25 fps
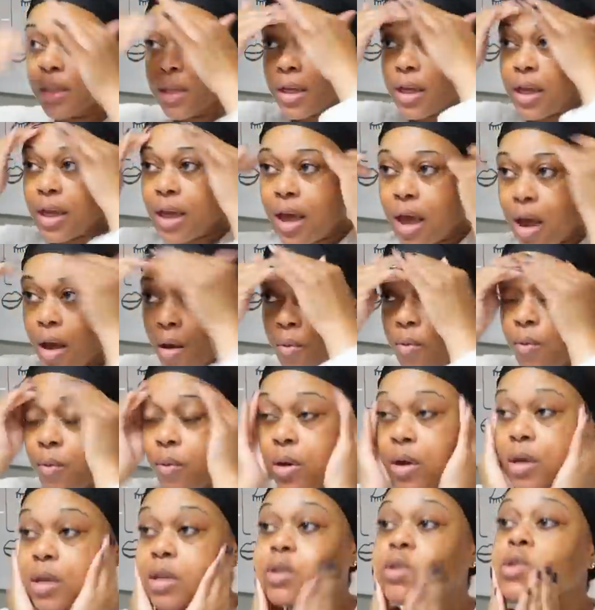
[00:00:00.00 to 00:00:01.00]
thing I
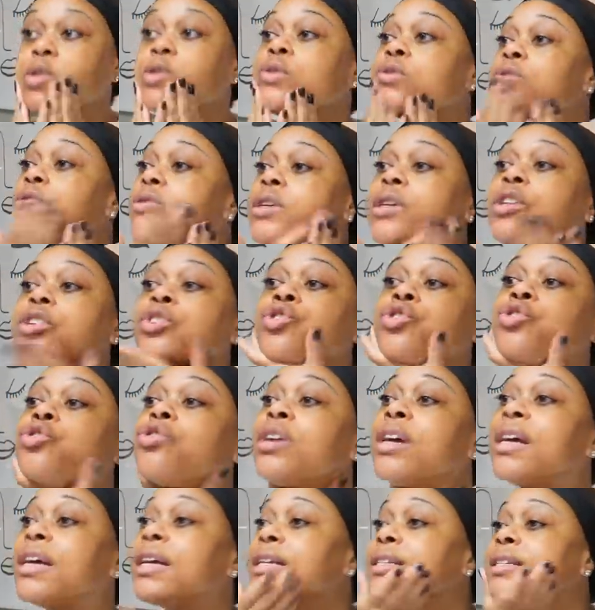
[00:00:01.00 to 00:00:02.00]
want to
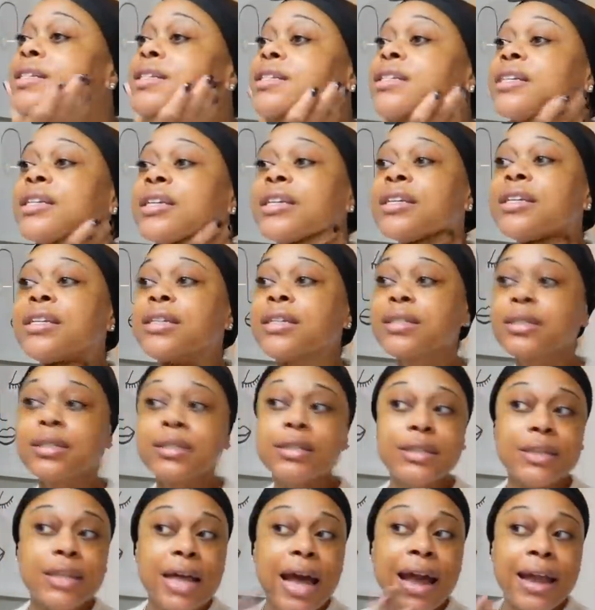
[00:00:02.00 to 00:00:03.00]
address
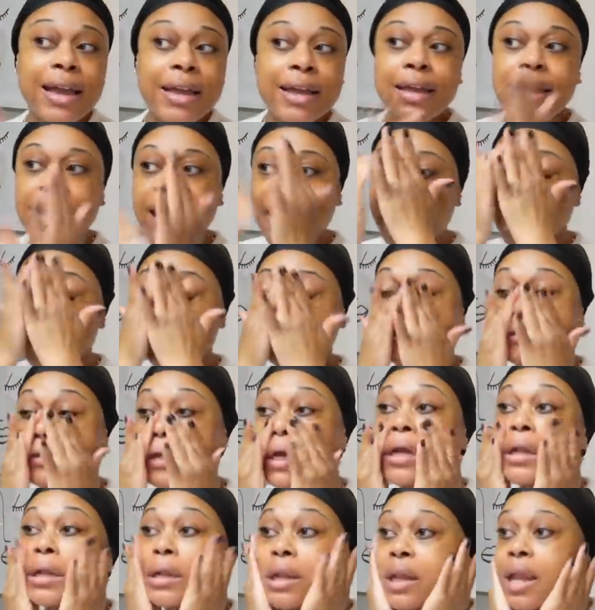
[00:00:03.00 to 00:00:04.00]
is I get asked
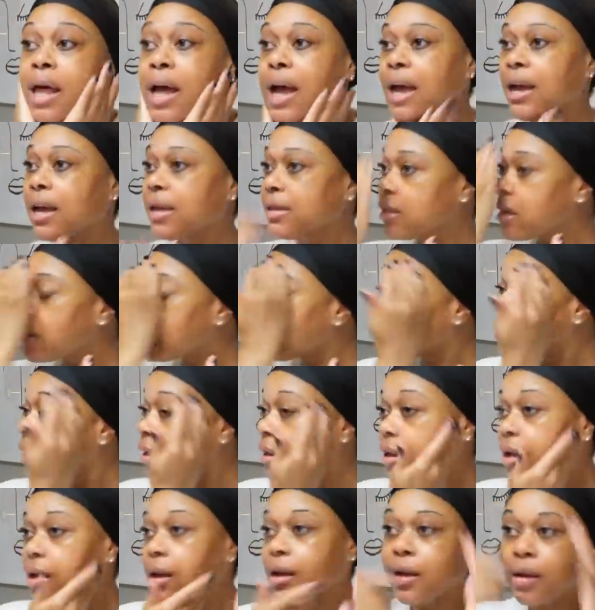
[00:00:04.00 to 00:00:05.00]
a lot
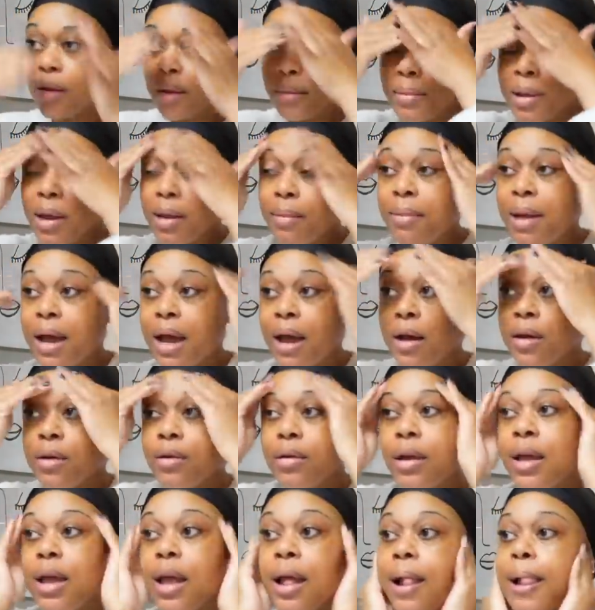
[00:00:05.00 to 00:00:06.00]
um,
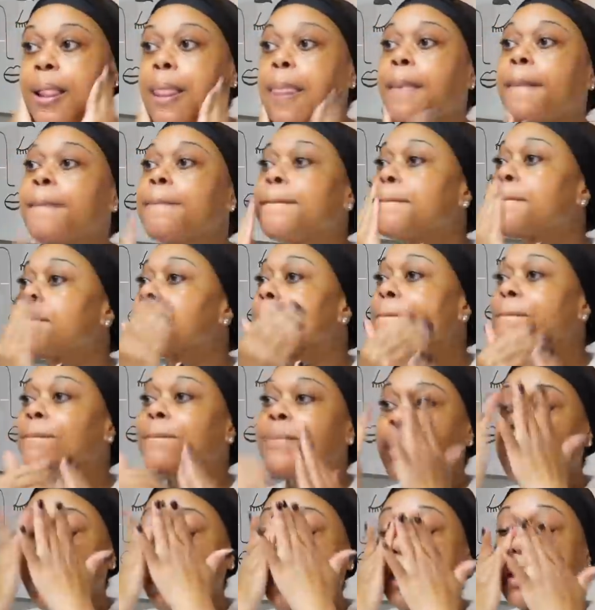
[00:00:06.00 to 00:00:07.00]
about
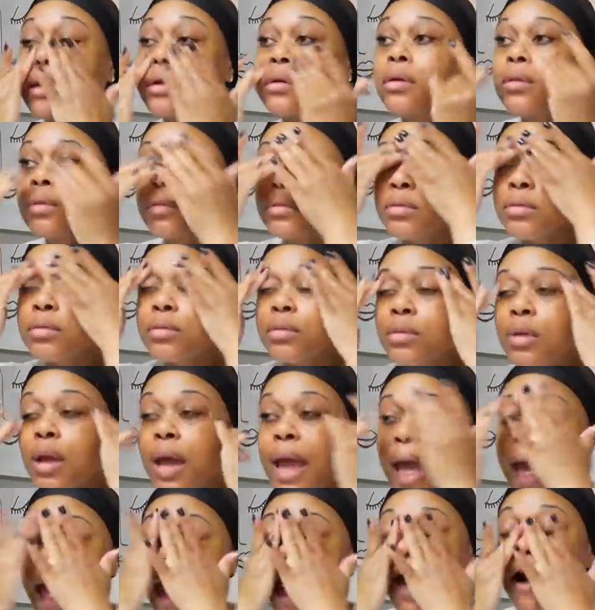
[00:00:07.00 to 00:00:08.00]
like
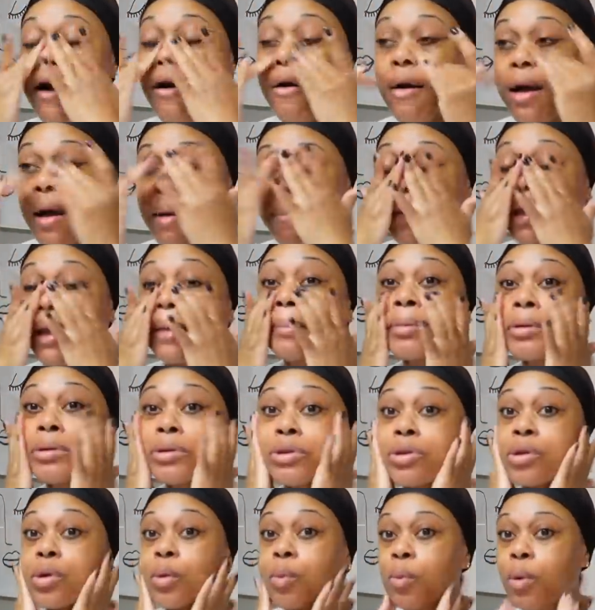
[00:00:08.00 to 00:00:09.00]
how I'm able
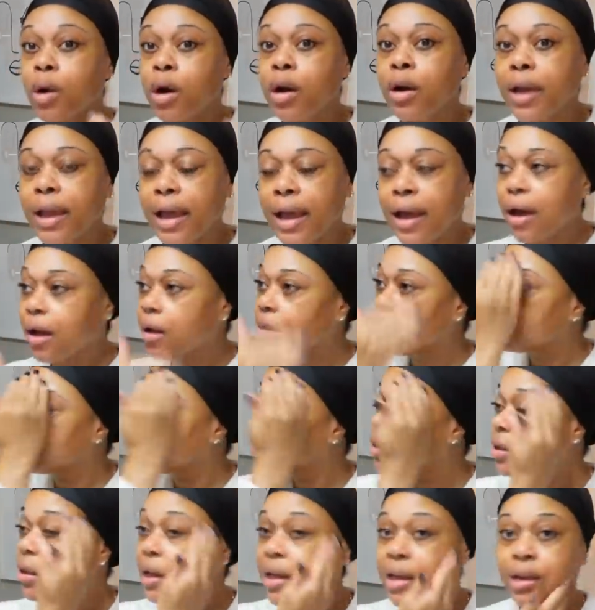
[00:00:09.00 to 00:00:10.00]
to work out
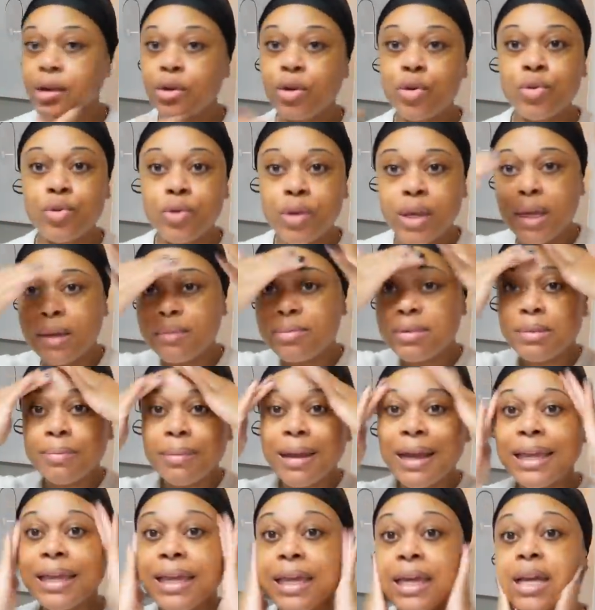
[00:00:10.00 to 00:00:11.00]
and who keeps
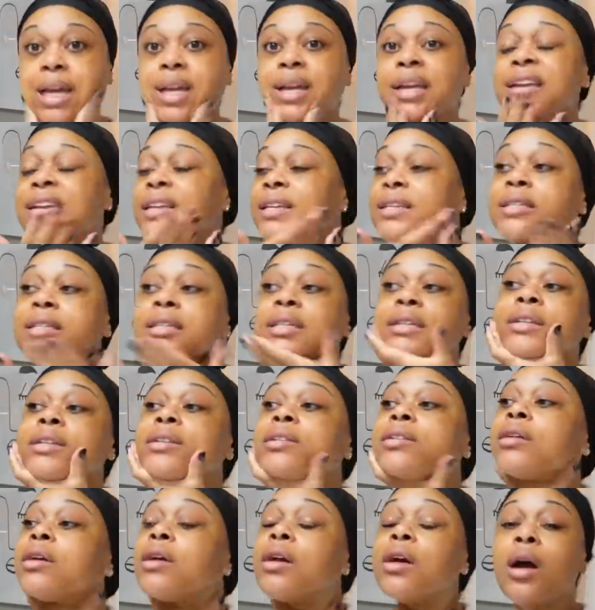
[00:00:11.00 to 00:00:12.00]
my kids
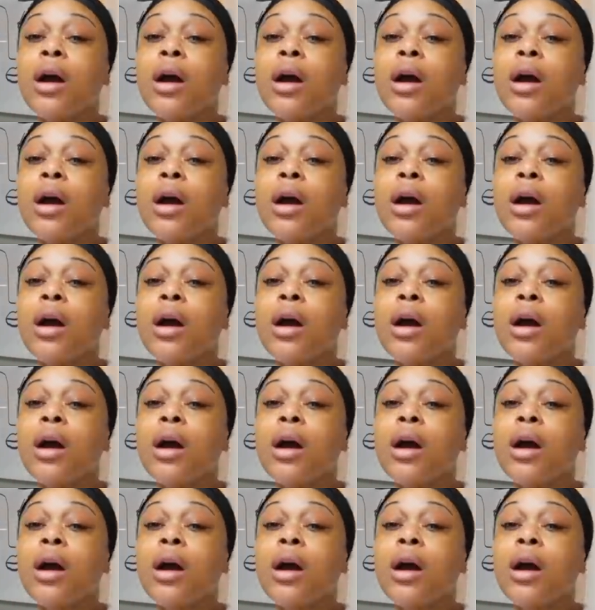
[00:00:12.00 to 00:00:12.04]
and